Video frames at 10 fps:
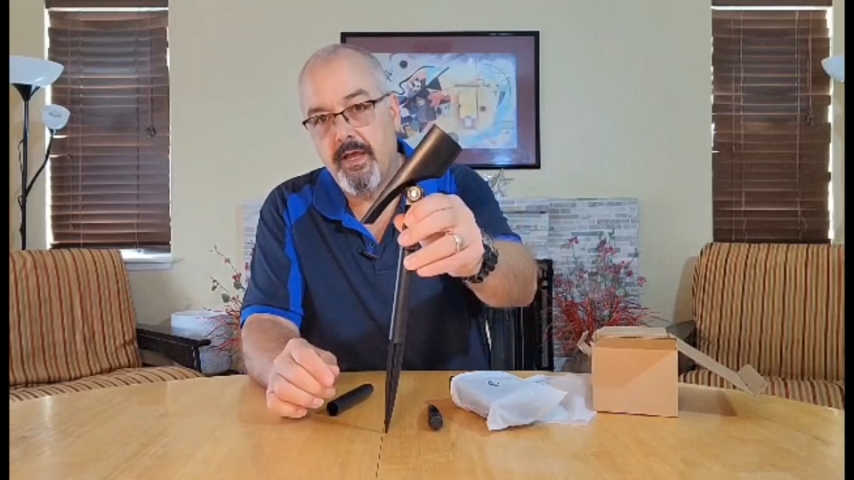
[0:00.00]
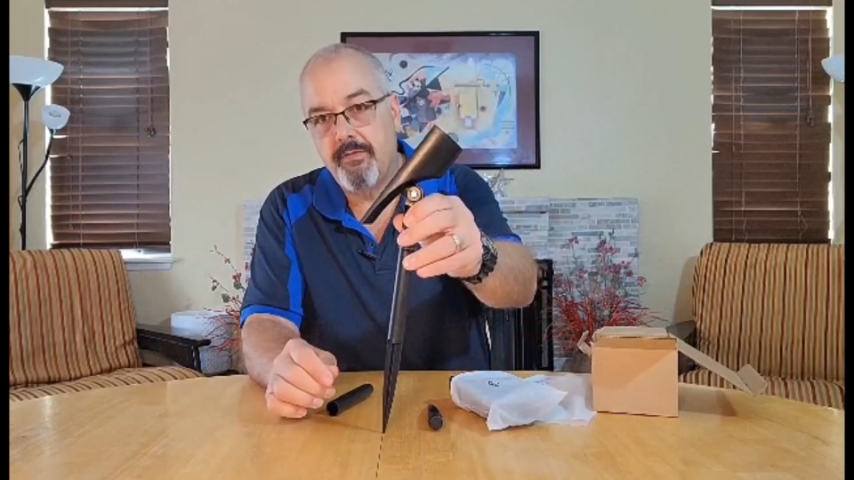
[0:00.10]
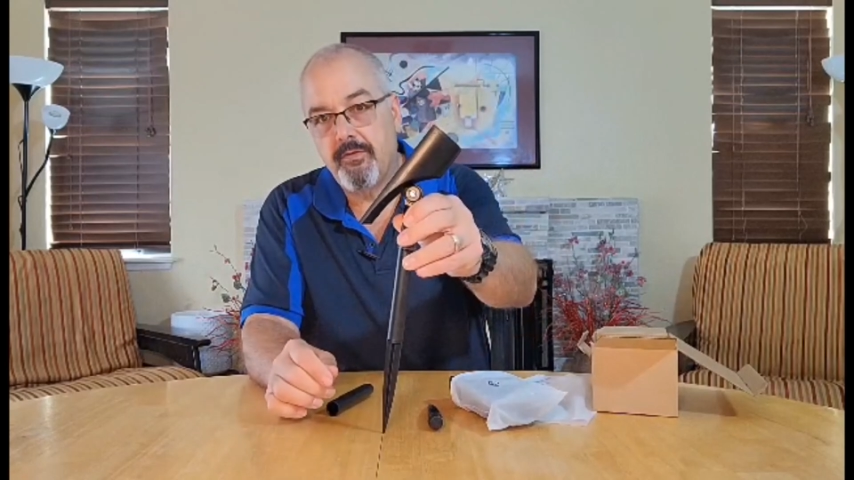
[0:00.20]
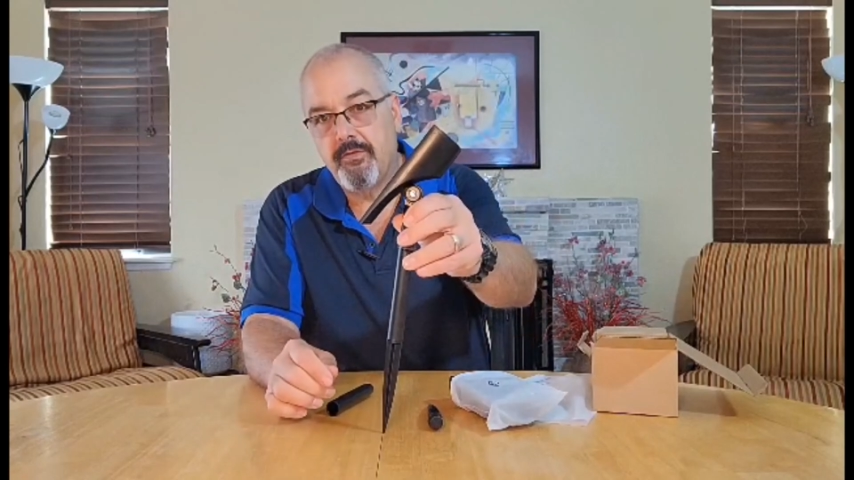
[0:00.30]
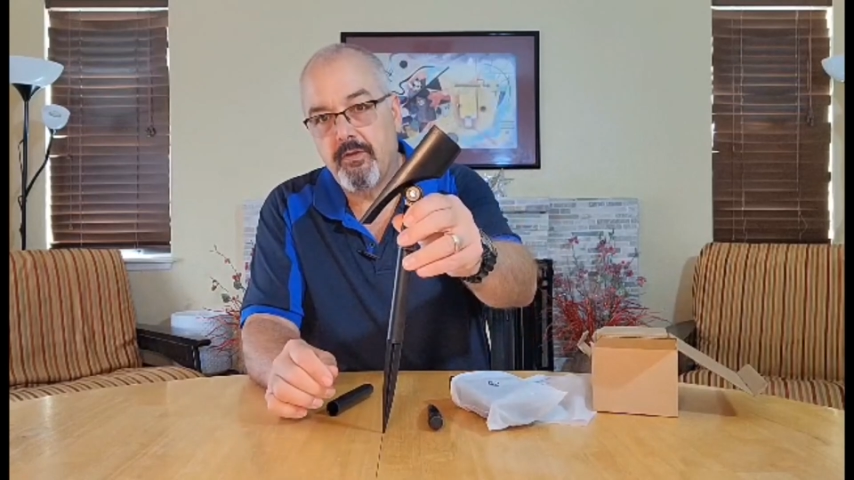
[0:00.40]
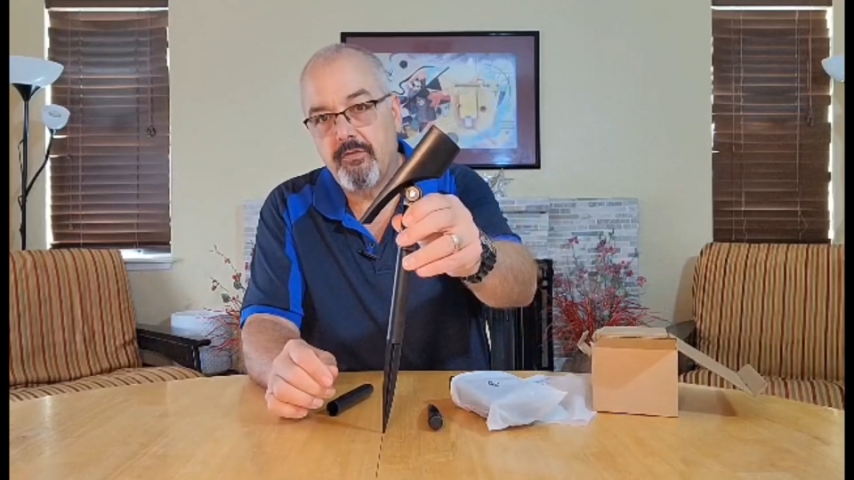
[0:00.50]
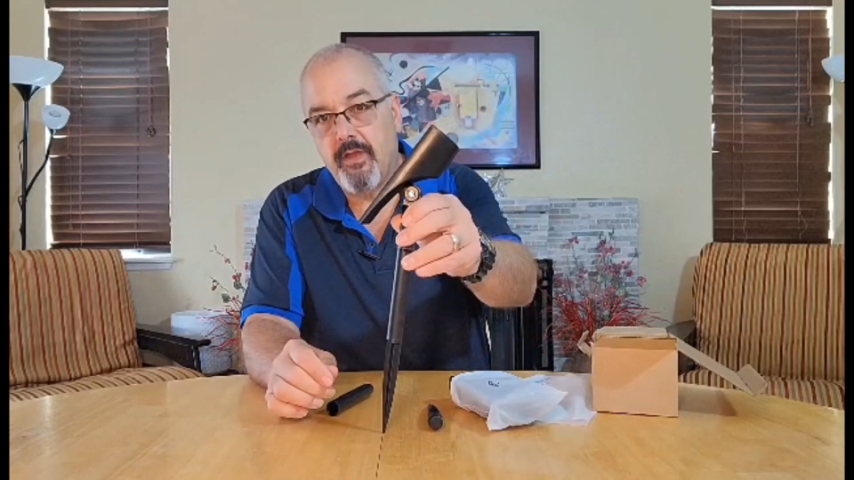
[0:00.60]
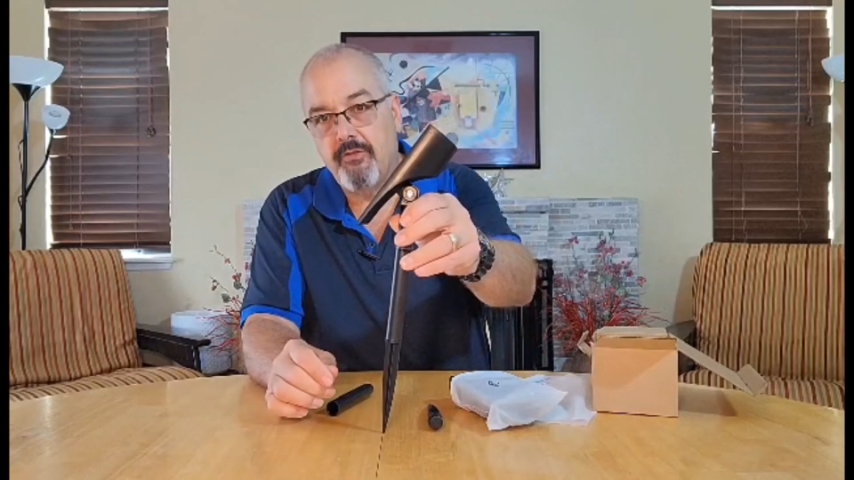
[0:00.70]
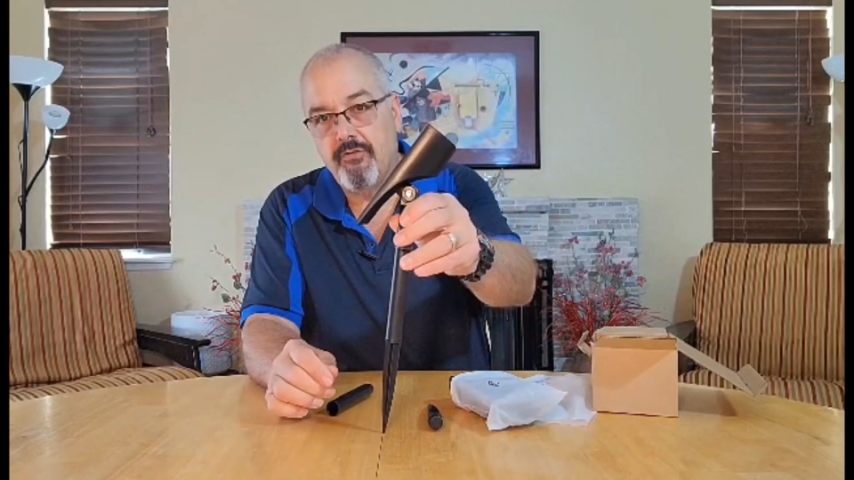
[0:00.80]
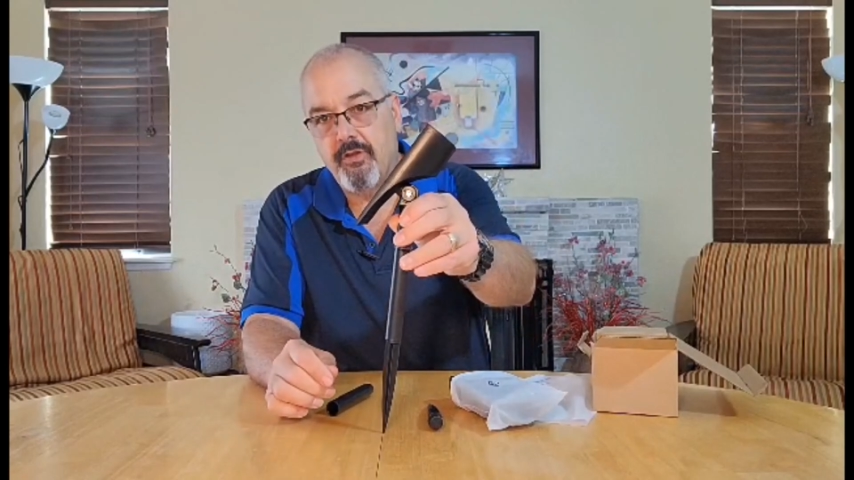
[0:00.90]
add this
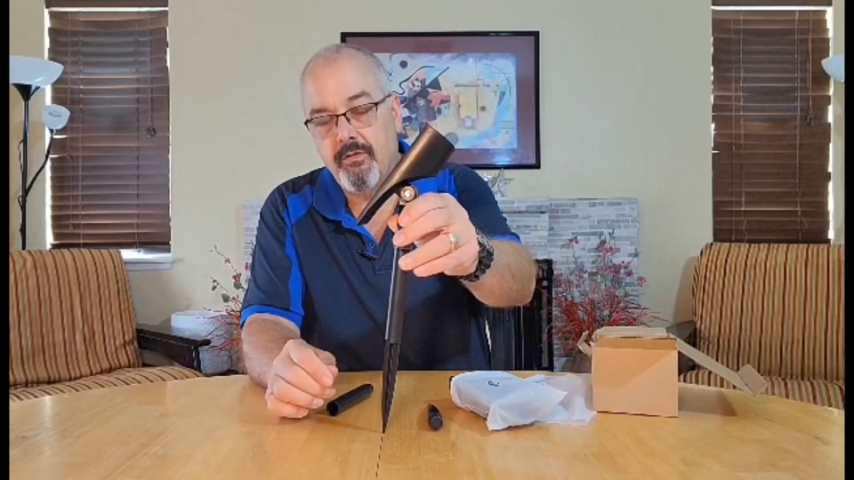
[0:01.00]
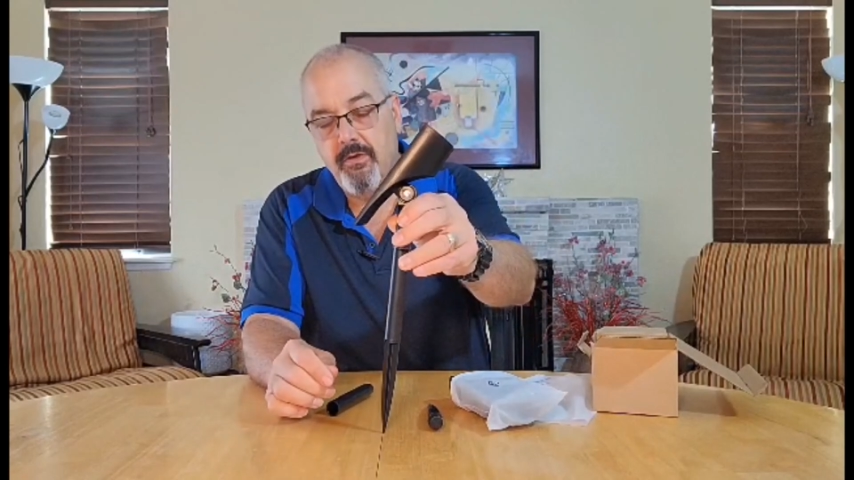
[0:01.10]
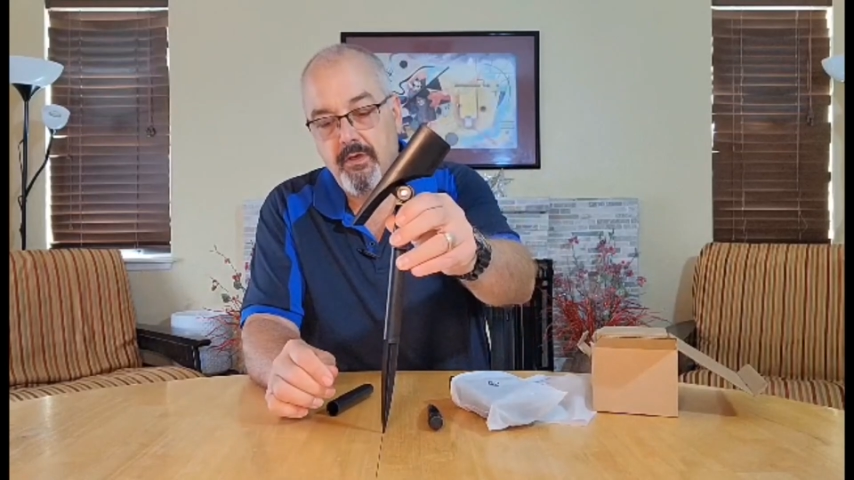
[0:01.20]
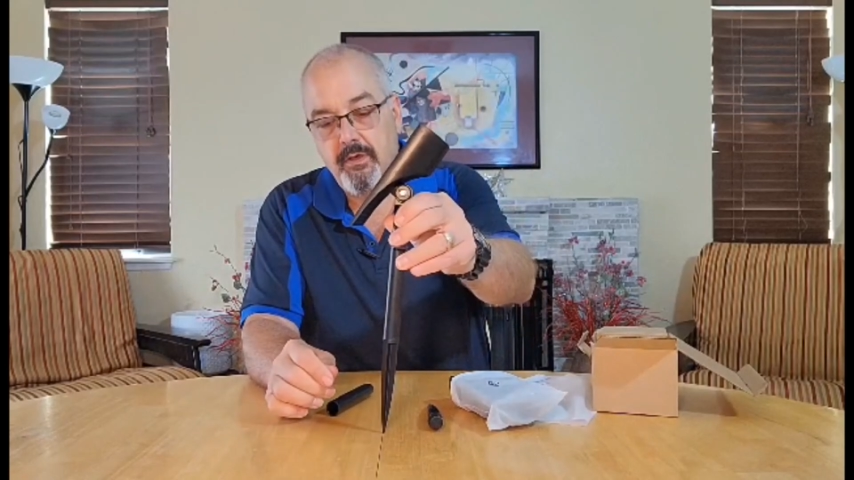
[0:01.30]
extension